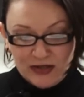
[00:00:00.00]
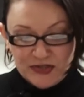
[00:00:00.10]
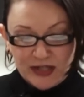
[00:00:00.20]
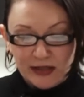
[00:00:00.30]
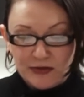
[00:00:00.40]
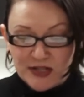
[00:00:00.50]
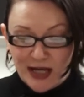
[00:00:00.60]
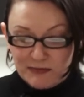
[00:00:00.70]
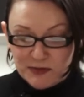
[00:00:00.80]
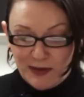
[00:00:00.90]
Seeing
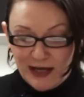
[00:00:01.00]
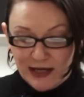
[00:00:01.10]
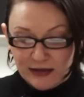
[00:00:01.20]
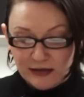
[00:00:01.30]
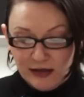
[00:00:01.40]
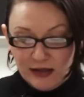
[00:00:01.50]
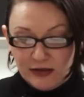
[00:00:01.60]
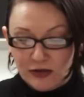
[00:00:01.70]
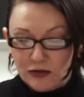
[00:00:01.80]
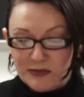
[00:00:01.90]
Glooskap's pain,
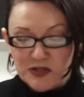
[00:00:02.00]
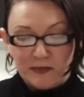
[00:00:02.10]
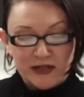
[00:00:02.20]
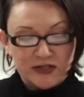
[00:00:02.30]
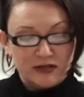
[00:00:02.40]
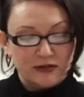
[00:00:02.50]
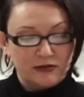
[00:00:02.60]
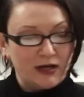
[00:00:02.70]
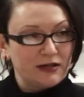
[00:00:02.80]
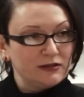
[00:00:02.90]
Nekumi speaks to the
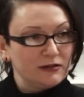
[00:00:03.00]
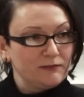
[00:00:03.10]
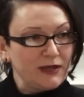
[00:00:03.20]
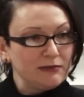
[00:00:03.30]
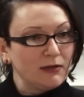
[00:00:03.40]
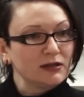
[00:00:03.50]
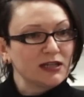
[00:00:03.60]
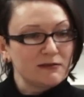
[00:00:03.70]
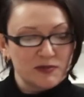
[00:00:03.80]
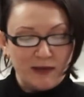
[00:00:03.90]
creator, and Martin
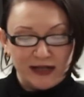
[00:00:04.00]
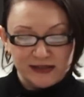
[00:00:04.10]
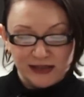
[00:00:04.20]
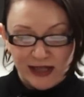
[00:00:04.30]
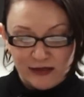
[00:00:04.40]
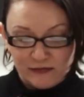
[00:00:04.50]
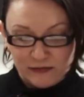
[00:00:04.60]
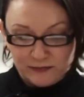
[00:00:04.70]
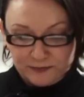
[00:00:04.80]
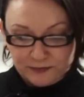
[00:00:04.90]
comes back to
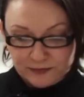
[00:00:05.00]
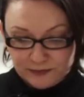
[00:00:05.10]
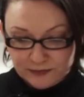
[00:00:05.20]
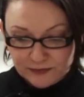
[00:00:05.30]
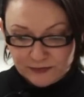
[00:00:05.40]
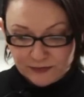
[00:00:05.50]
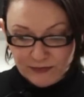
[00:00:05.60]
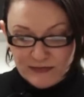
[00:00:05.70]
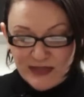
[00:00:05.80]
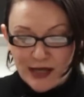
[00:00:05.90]
life
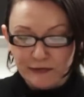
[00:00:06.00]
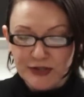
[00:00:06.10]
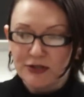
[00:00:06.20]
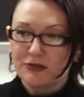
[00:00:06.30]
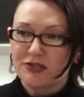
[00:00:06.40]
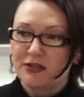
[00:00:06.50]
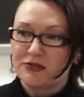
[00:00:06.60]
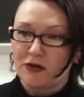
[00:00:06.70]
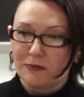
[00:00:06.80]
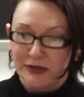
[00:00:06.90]
and returns to
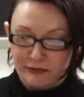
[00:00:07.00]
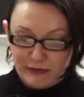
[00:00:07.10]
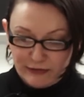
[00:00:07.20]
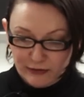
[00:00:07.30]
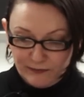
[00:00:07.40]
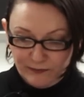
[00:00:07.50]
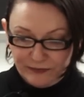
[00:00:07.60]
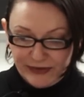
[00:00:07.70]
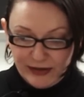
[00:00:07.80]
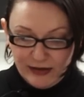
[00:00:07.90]
his home in the river.
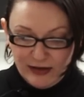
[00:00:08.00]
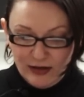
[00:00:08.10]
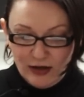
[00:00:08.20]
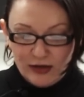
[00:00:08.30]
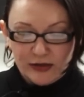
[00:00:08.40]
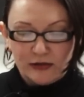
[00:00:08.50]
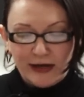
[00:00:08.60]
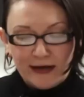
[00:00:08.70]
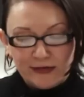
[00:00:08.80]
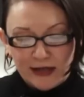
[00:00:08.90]
On the
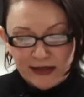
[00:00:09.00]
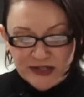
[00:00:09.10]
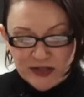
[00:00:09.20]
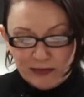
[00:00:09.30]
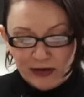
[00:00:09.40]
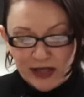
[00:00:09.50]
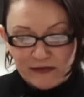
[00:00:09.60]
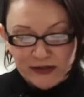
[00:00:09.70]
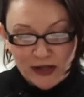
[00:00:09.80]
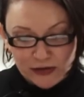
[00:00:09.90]
ground now lays the body
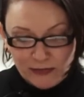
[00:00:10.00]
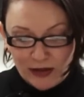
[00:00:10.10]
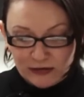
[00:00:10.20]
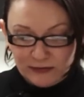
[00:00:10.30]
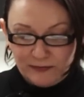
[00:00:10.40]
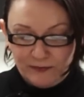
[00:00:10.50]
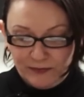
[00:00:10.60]
of another Martin.